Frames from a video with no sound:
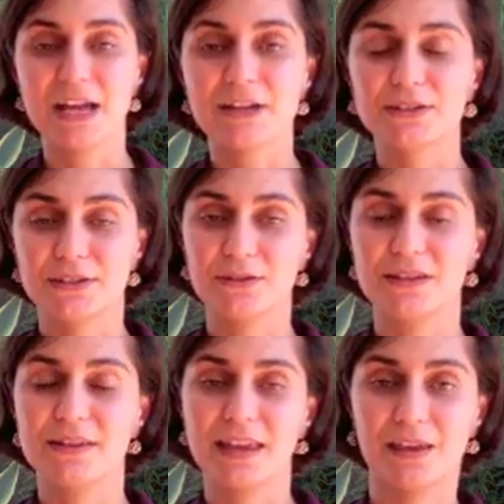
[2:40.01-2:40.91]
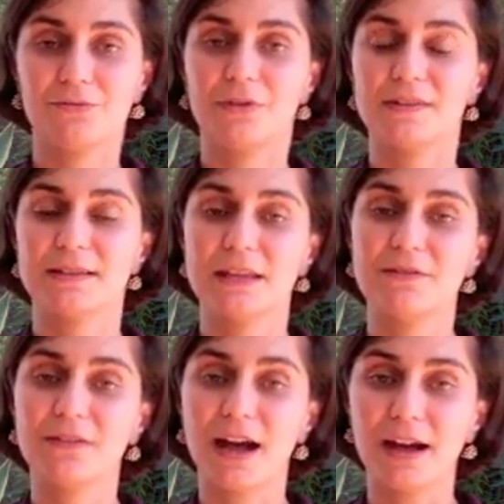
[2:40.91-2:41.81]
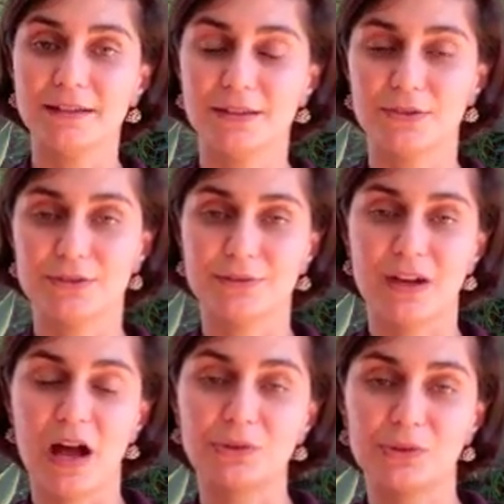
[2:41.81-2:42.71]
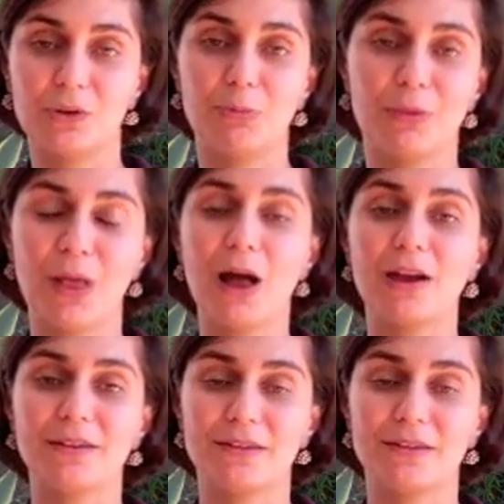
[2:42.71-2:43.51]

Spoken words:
so that they can receive guidance on how to apply